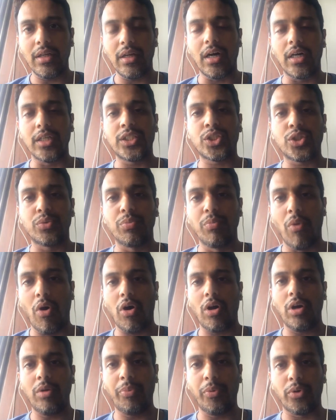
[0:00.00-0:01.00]
a
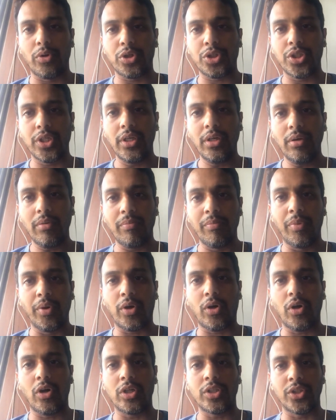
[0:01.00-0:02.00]
small portion
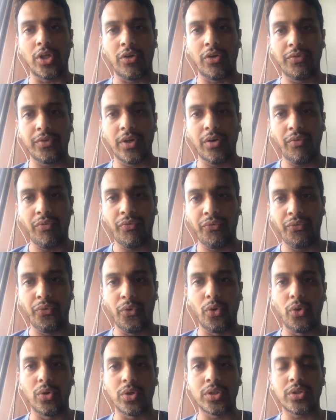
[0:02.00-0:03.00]
because of the
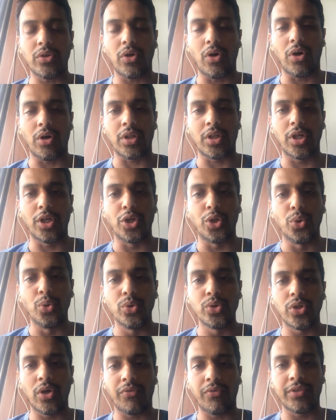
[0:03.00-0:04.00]
force or the
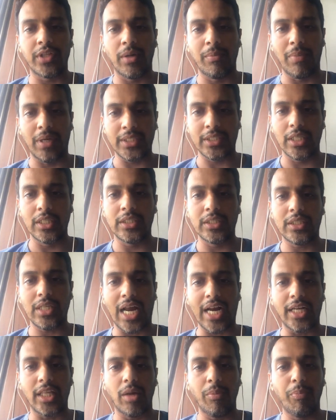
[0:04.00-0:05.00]
use of the muscles
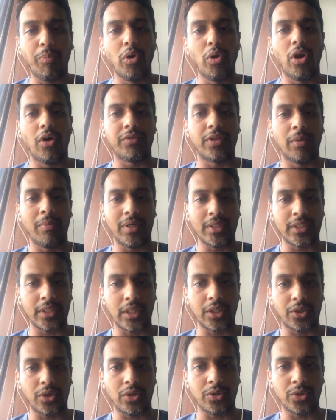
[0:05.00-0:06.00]
and the pull of the
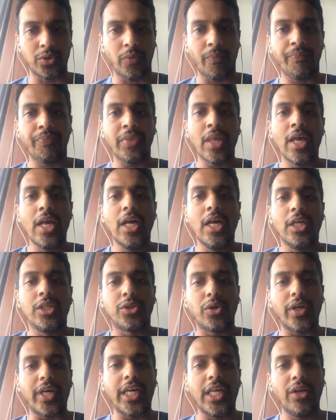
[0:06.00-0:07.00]
muscles also.
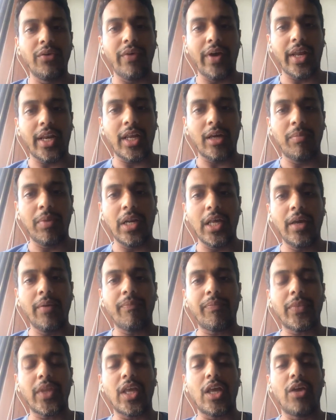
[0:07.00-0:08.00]
So invariably,
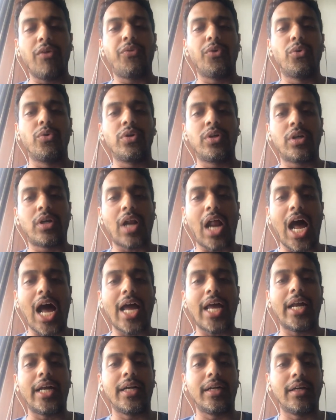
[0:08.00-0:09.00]
if you
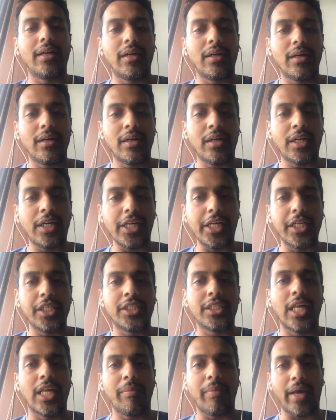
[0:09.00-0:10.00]
try and
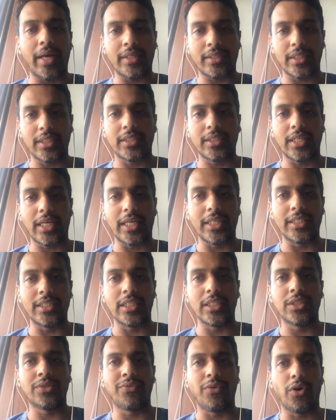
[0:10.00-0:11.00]
teach them
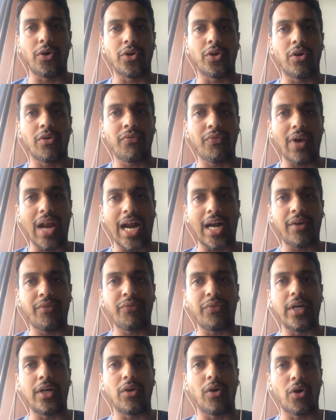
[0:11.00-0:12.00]
exercises for your flat
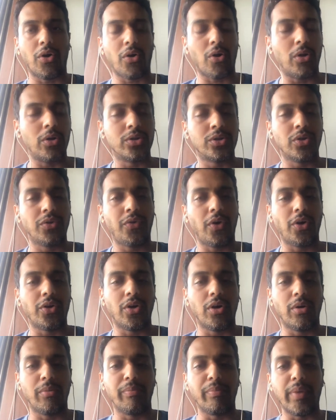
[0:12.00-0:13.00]
feet or also for
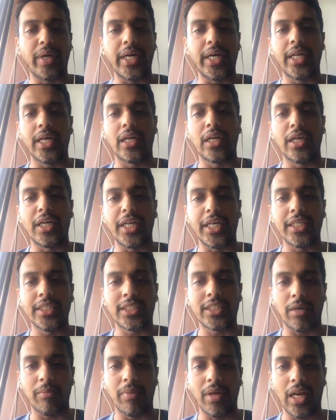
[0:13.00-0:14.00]
your medial knee
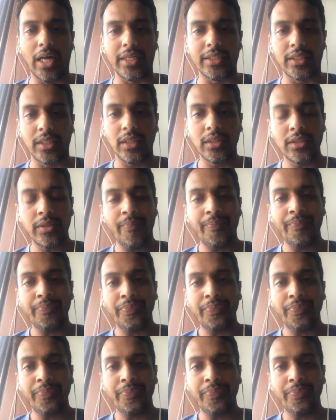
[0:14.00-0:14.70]
stabilizers,